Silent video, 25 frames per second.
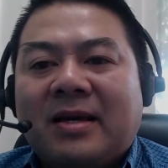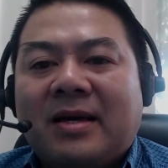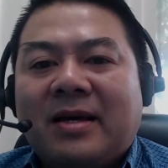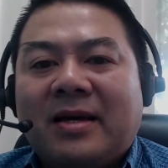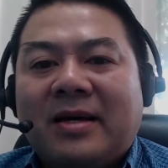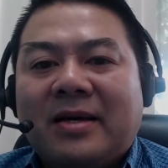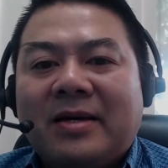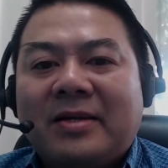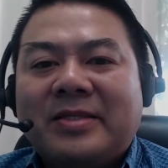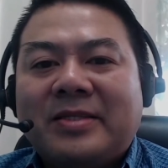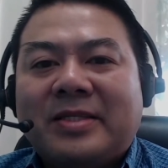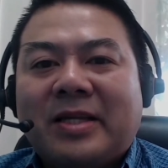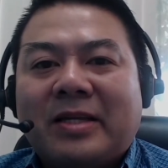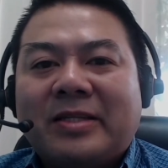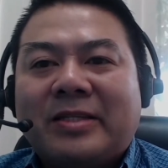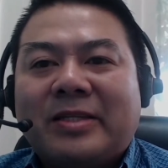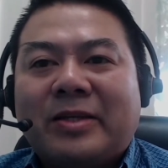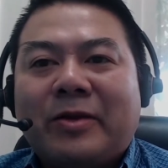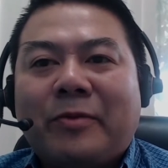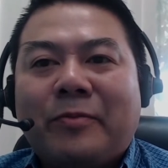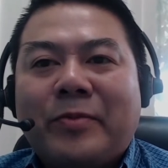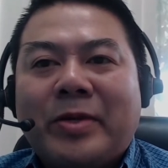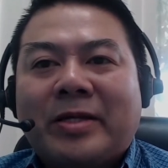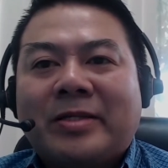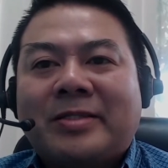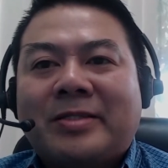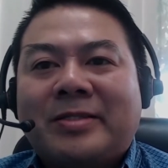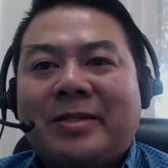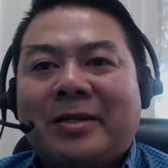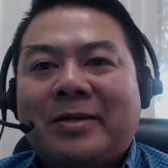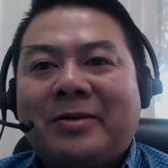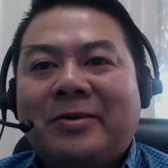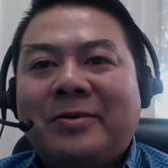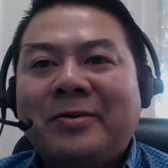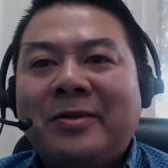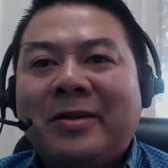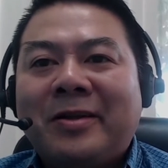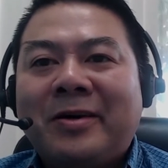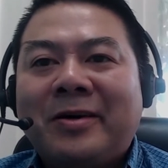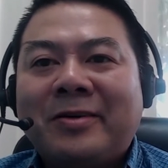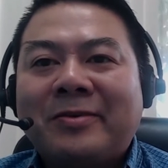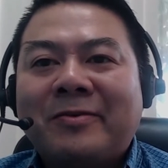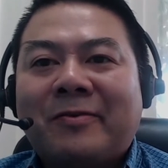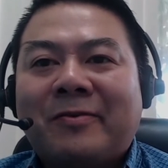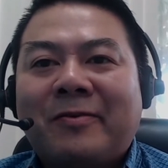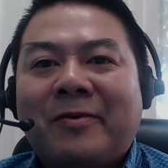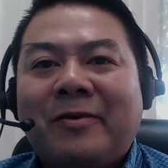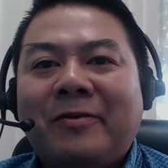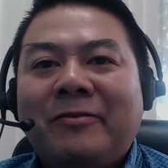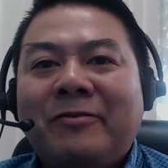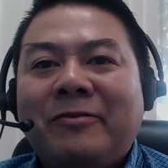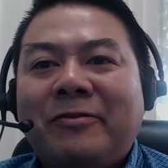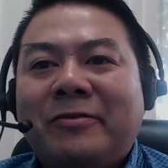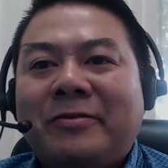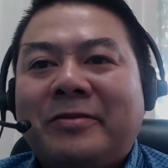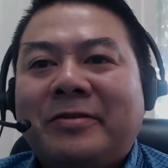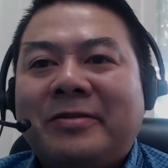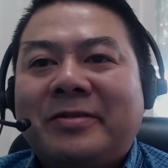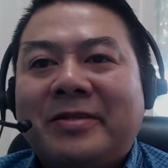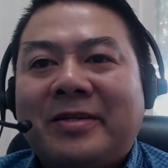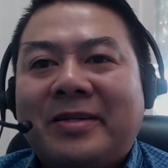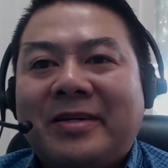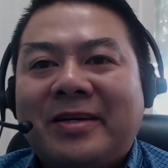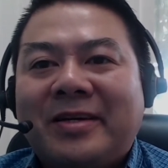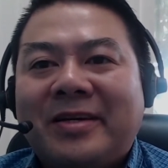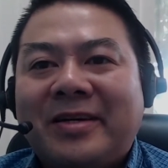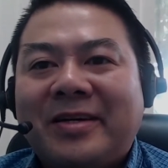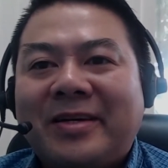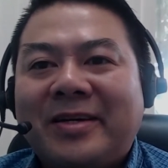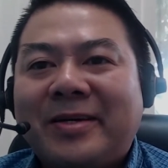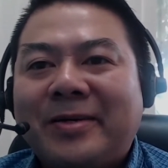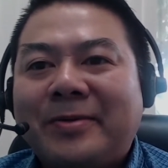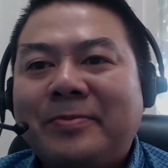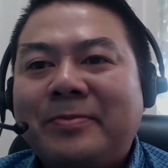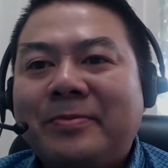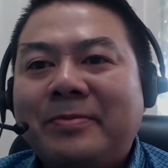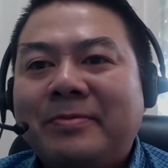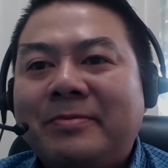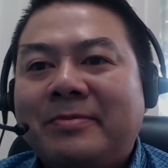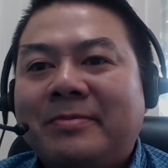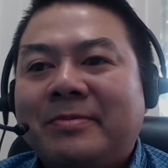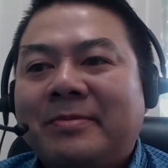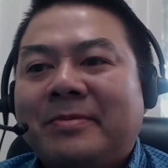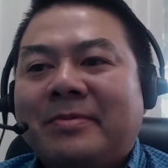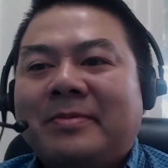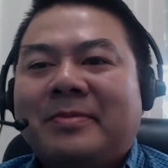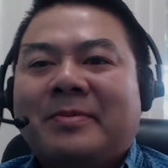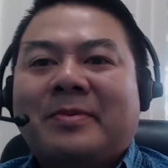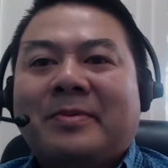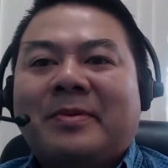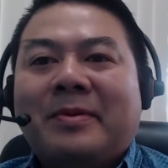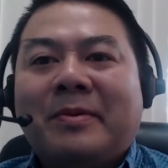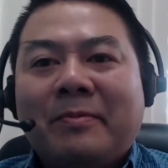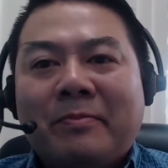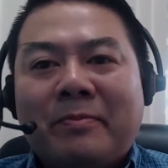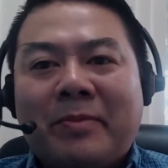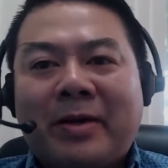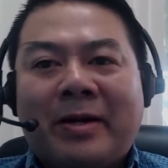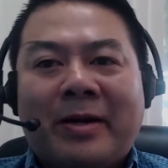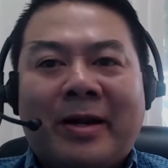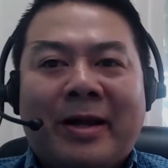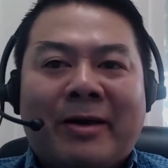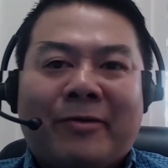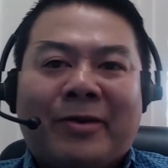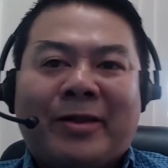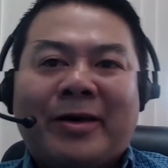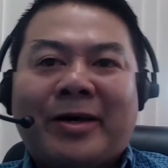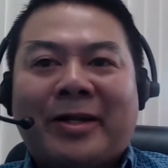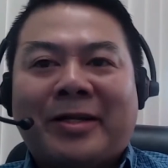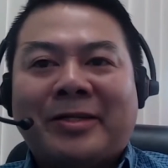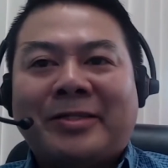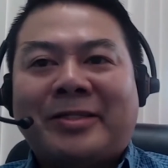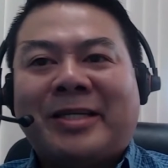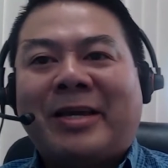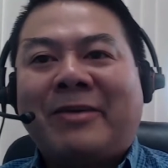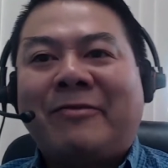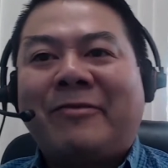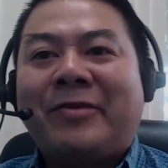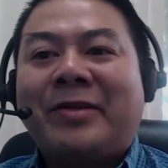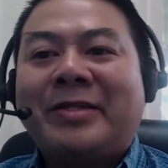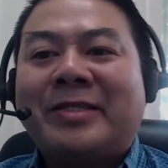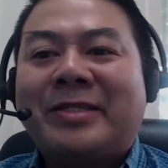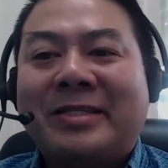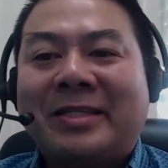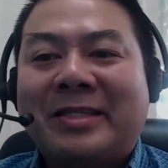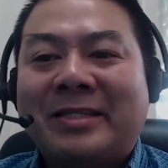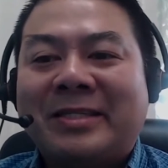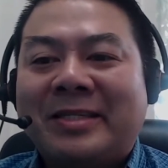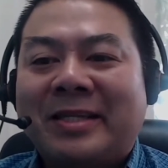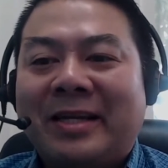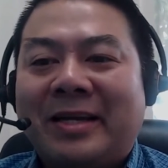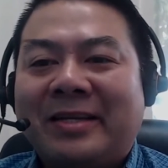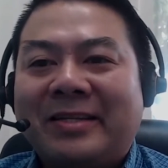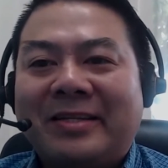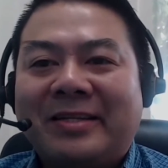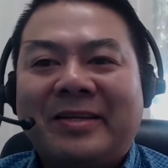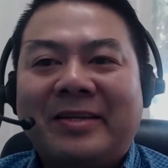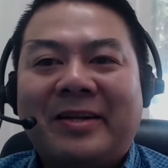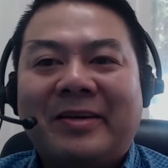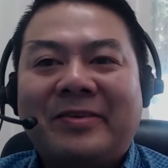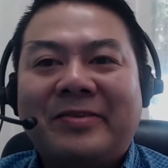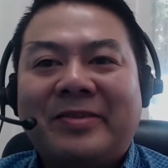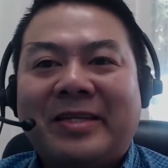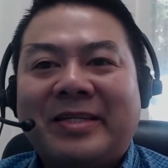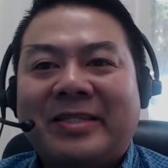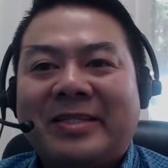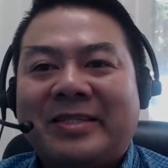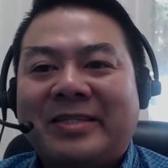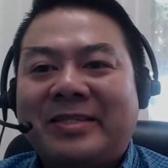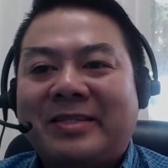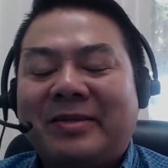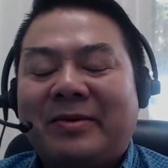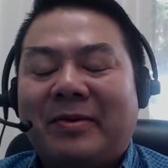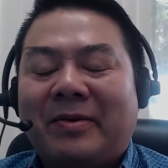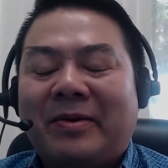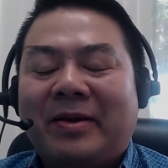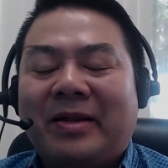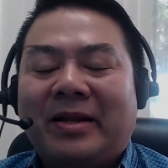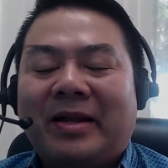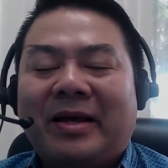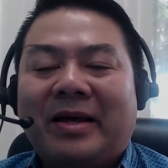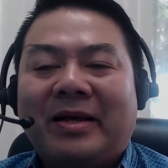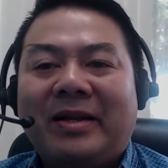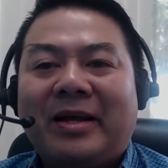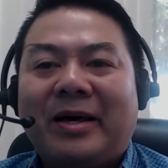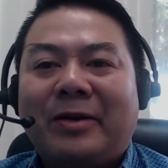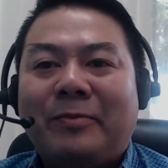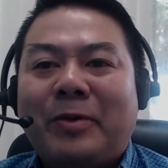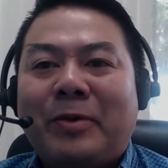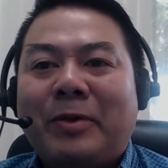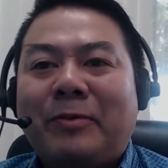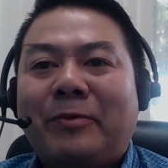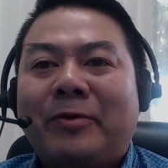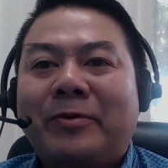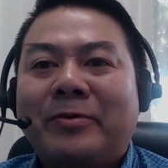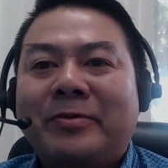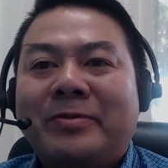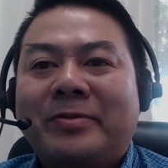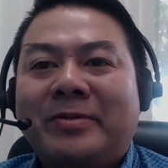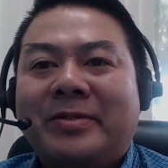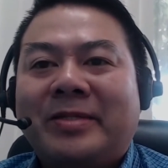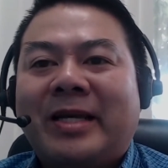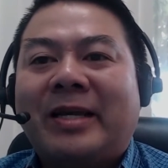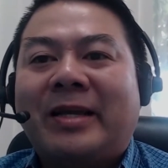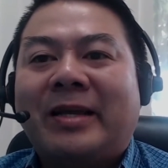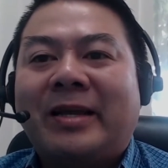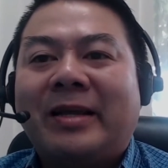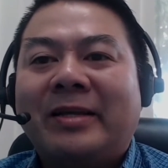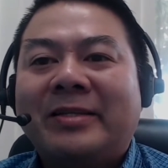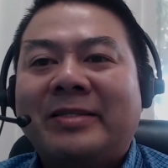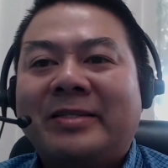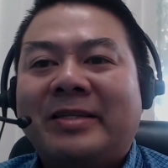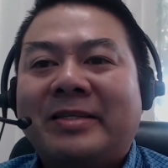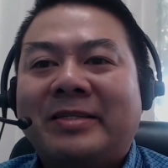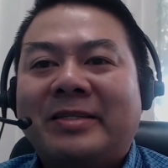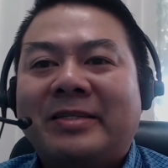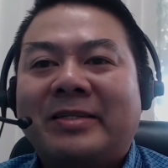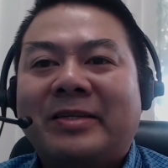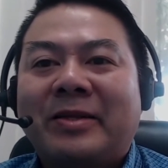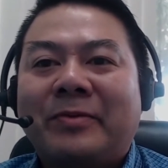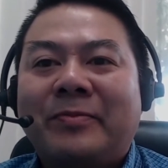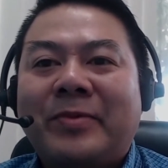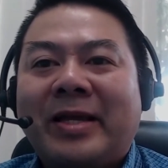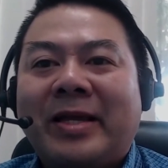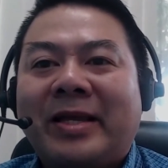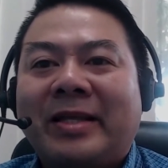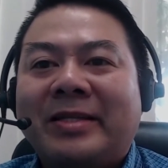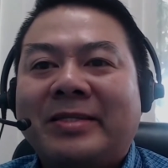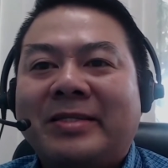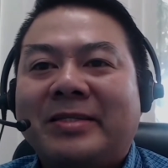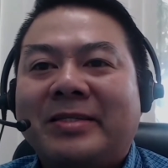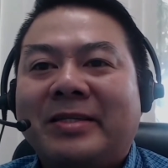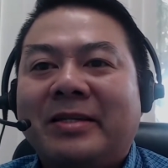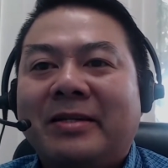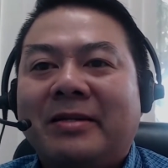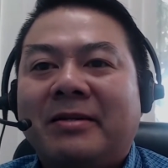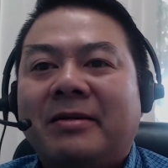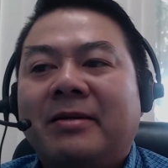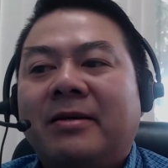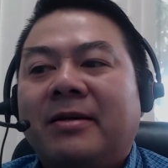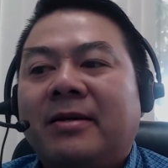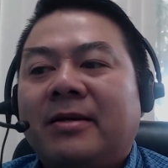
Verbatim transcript: Uh, it's it's gonna be a slow, long growth. Um, better have a lot of savings because it's uh, you know this is a, uh, a, lot of people take it. This is gonna be instant.